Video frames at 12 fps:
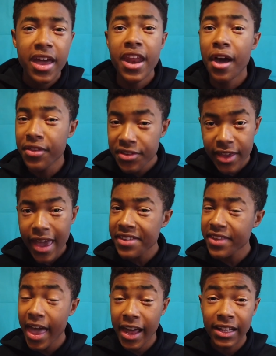Now, this
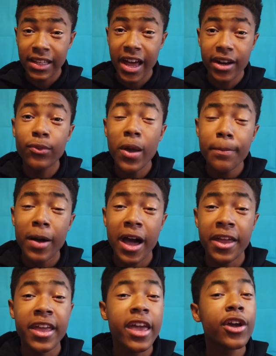case had a lot of weight behind it.